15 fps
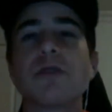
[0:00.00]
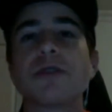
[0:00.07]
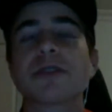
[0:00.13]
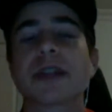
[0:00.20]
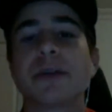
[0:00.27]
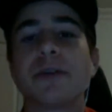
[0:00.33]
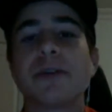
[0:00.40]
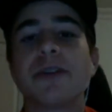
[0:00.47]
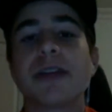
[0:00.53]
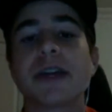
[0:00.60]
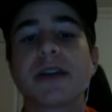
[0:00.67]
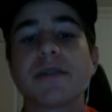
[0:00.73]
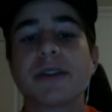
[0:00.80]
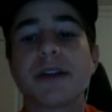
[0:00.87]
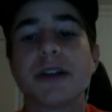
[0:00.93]
can I really
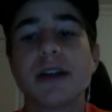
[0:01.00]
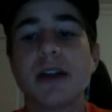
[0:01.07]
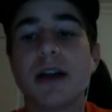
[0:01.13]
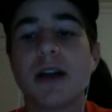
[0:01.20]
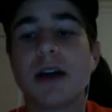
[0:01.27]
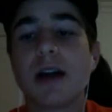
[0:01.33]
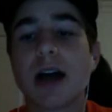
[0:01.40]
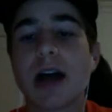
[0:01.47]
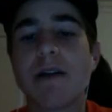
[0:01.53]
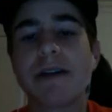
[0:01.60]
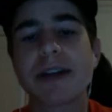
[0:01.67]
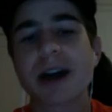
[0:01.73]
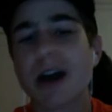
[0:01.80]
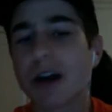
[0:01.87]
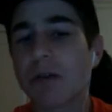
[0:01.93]
think of here? I
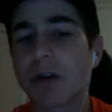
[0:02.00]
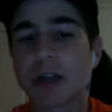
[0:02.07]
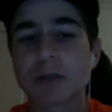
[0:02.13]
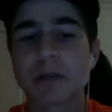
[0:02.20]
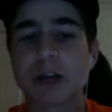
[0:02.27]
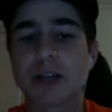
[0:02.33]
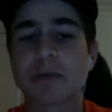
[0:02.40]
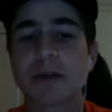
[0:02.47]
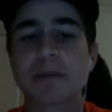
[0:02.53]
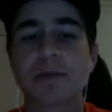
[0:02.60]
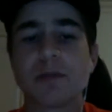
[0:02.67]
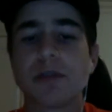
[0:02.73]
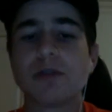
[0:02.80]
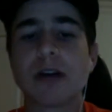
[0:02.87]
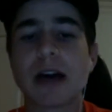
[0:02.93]
like Ottawa's prospect
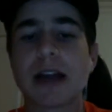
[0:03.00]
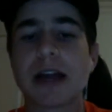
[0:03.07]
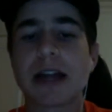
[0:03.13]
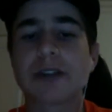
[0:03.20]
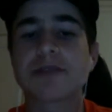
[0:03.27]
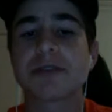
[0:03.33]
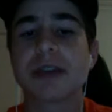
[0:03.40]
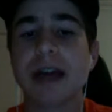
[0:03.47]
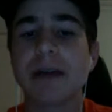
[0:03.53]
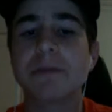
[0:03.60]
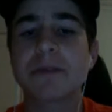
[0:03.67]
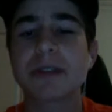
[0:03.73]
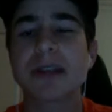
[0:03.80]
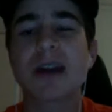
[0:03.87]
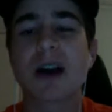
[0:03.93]
pool a lot, actually.
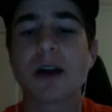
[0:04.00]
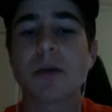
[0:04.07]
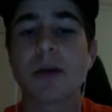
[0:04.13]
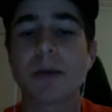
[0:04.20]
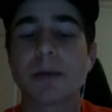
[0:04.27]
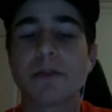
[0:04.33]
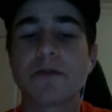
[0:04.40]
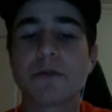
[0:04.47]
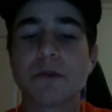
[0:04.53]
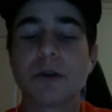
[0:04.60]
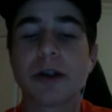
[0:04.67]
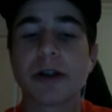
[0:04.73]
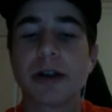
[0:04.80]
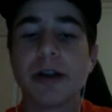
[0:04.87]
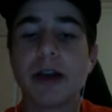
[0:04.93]
I'll take Ottawa number
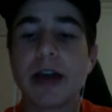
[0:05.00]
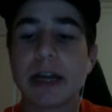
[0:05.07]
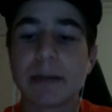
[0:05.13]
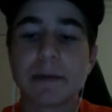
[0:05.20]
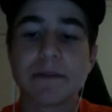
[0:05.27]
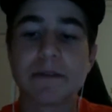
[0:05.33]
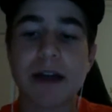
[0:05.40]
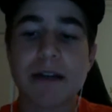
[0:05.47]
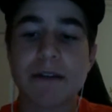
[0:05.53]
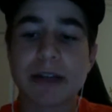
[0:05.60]
4. And number 5,